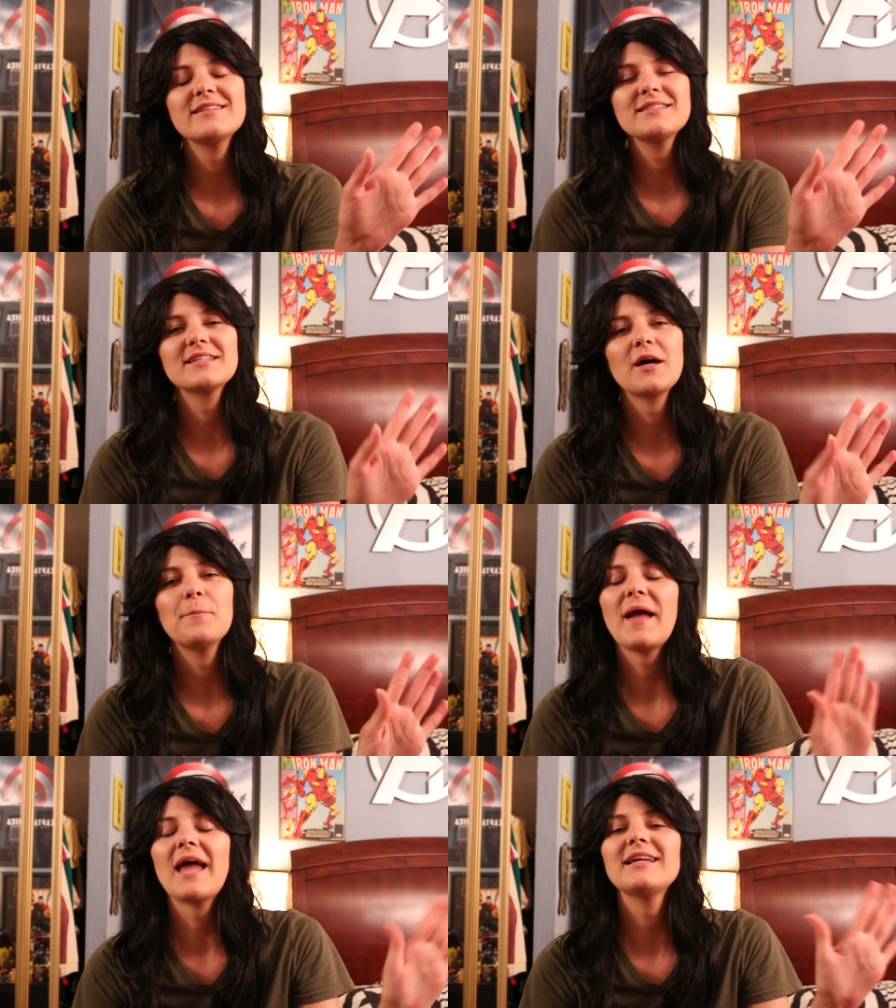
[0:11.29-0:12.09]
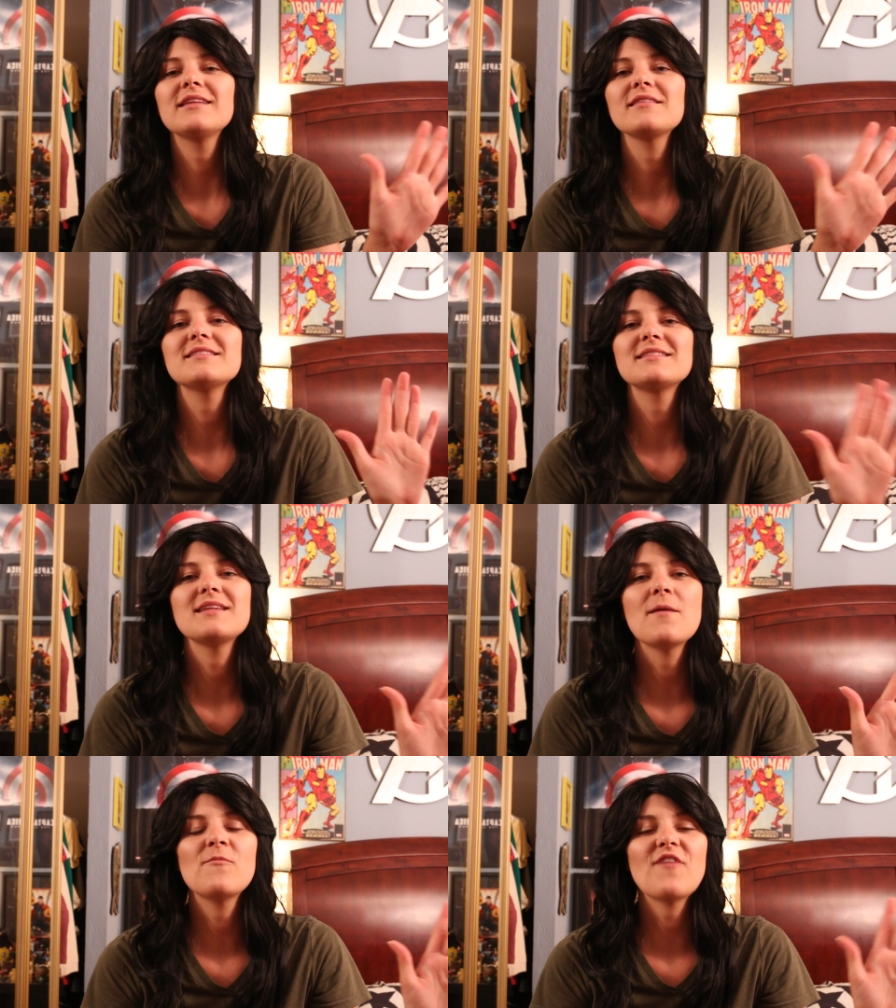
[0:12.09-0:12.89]
Greetings, companionless
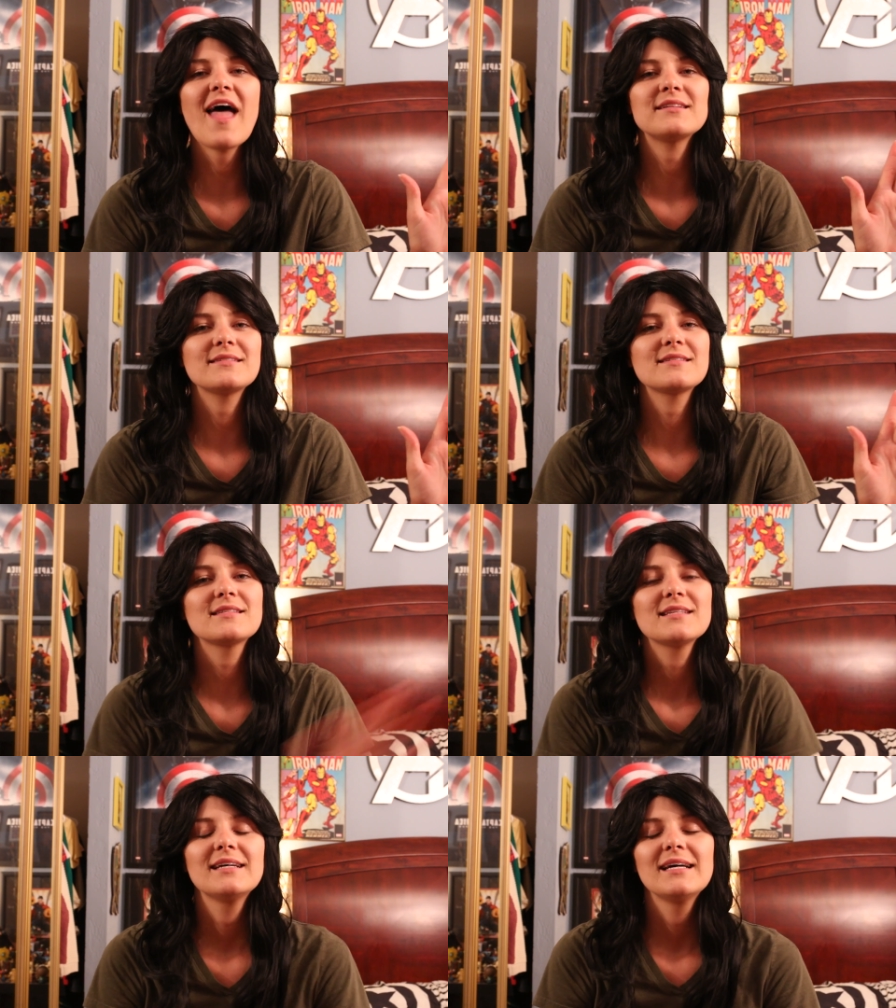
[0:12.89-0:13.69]
nymphets.